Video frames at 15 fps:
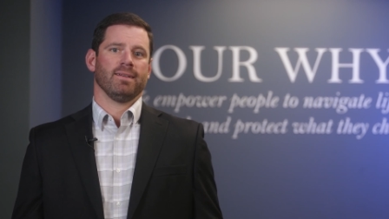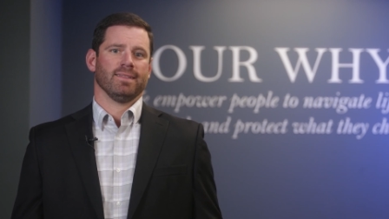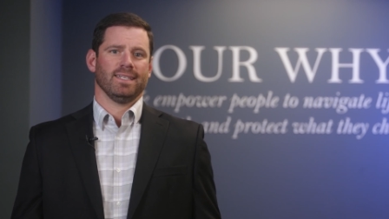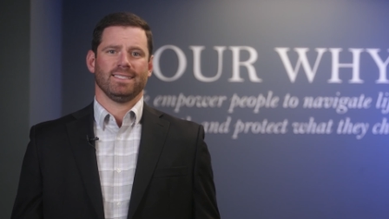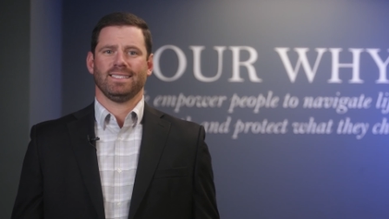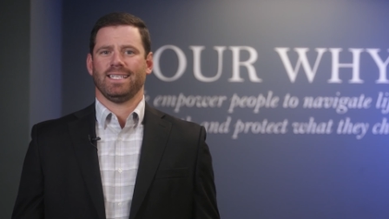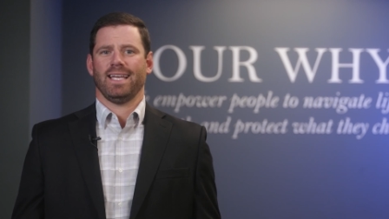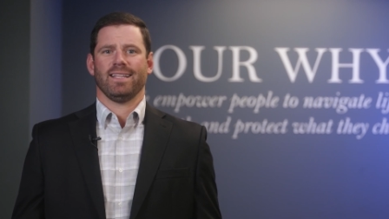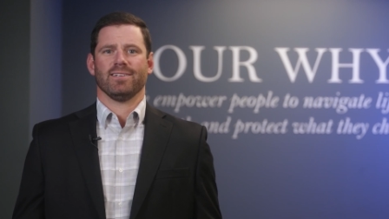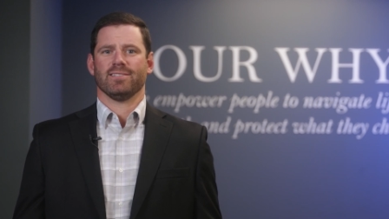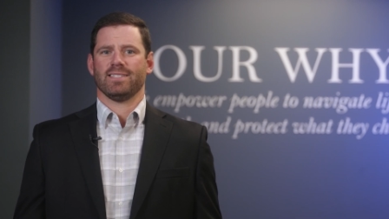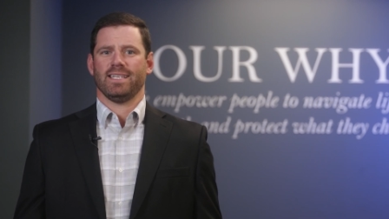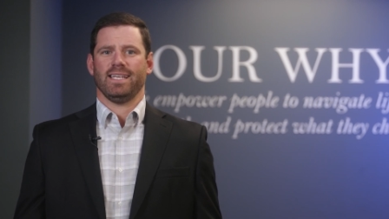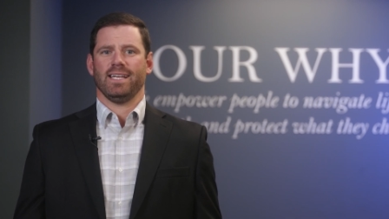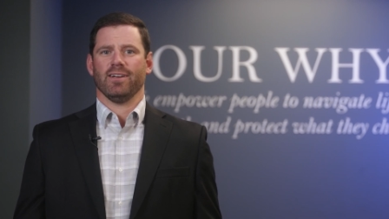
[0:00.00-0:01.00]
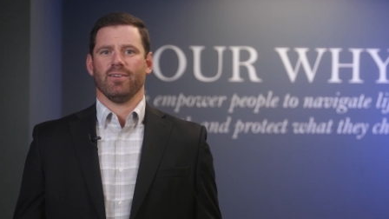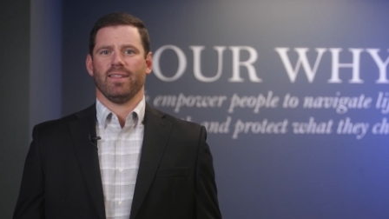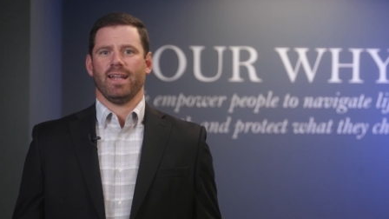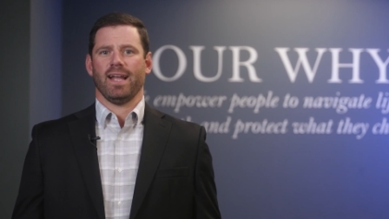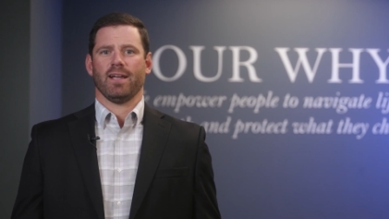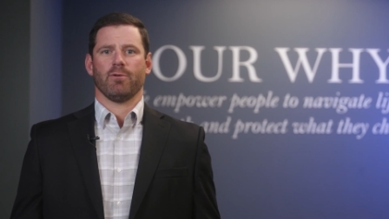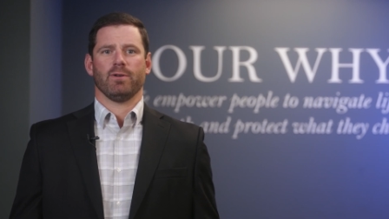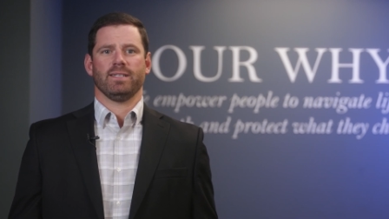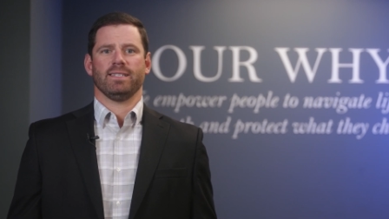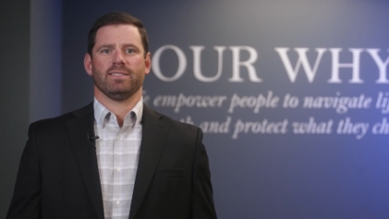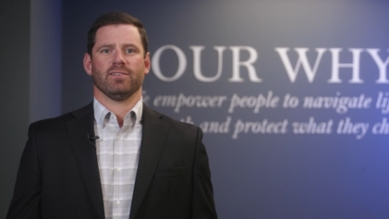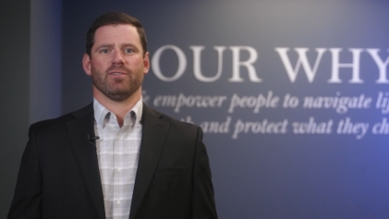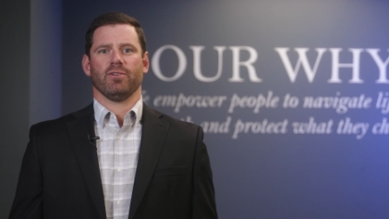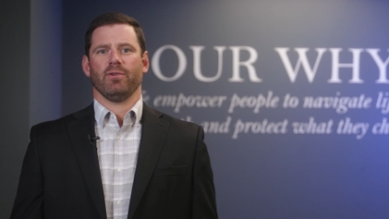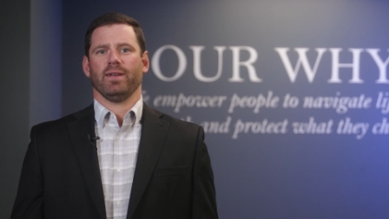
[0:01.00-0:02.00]
let's say there's a year that
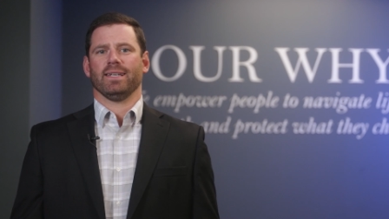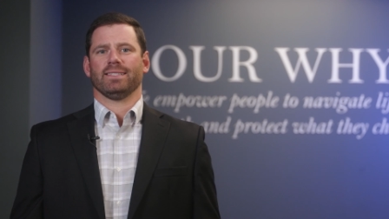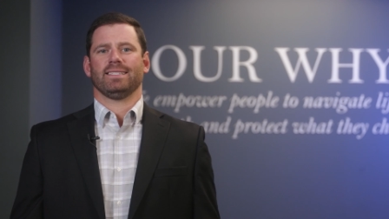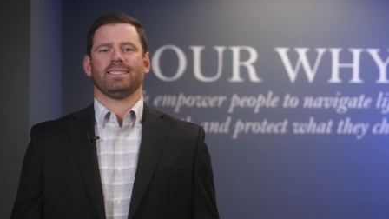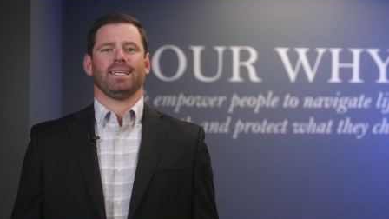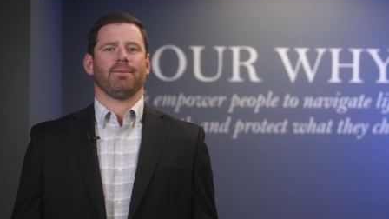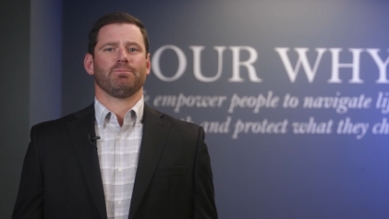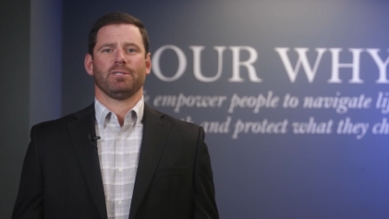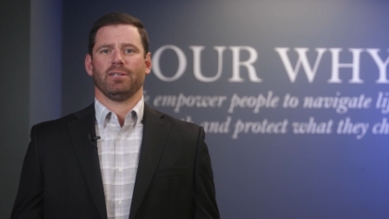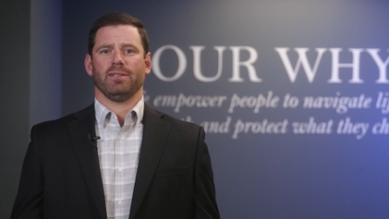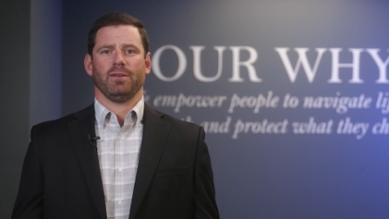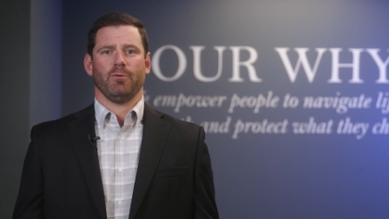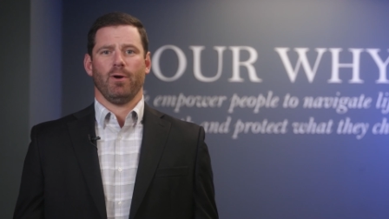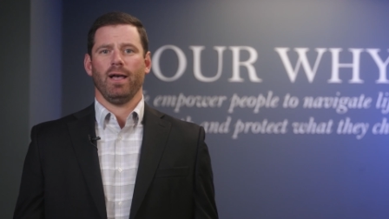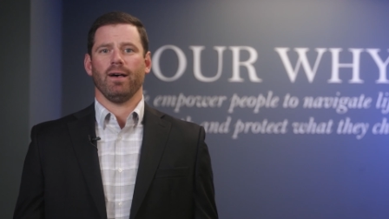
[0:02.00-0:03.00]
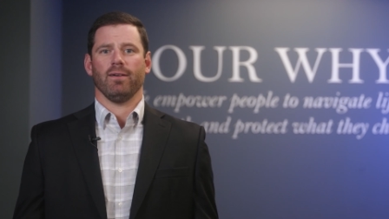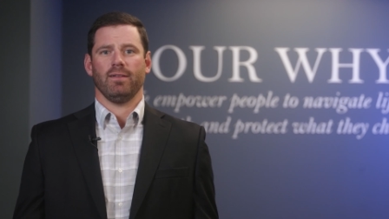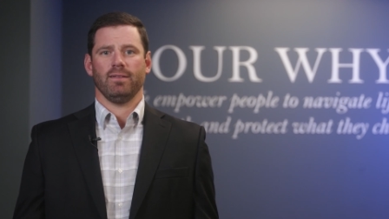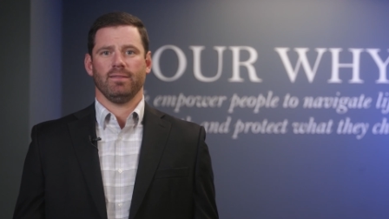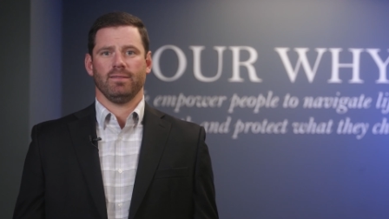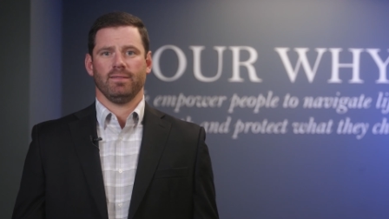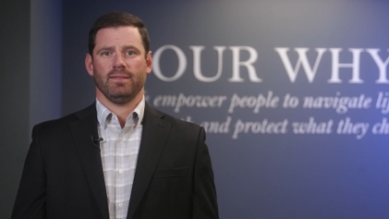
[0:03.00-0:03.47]
equities are doing exceptionally well.